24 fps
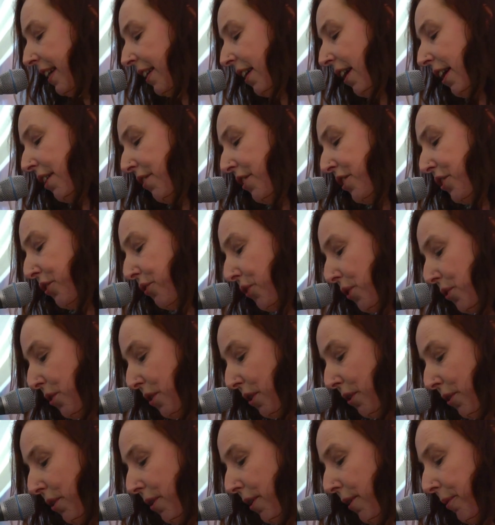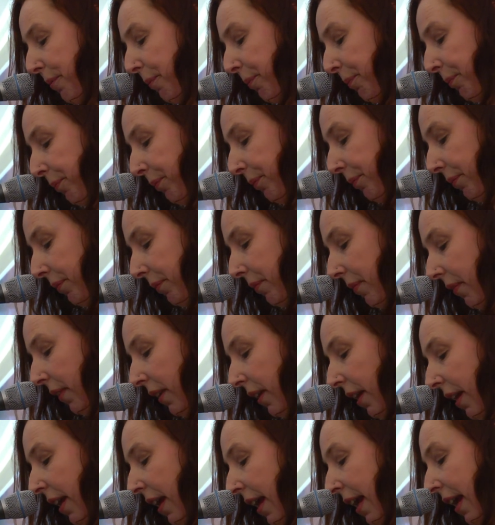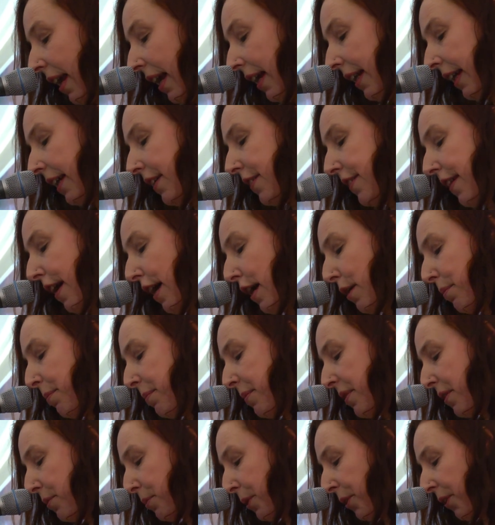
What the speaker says: in Irish folklore. In exams,